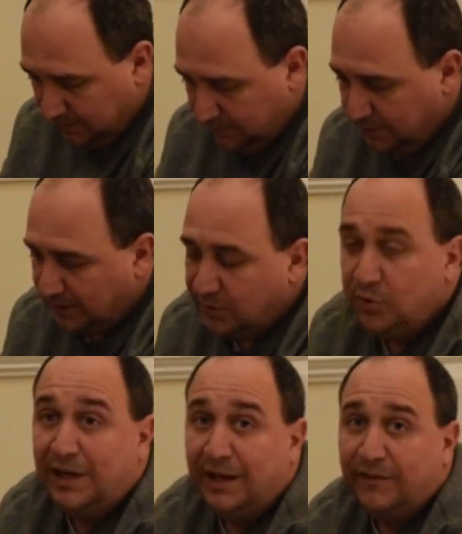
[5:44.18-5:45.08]
you
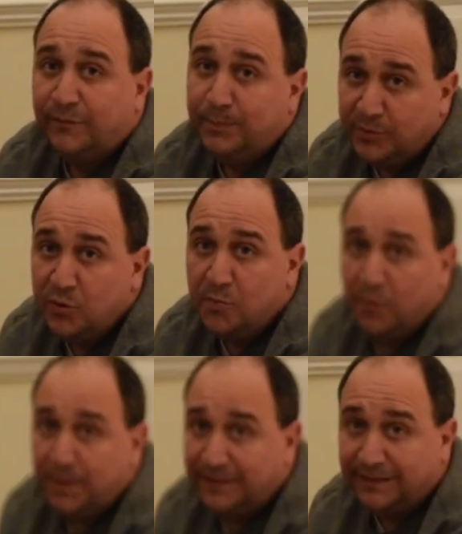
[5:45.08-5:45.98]
got two more
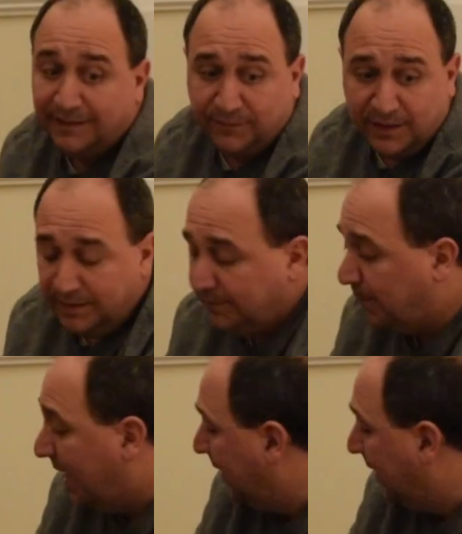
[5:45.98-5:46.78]
pieces left in this box.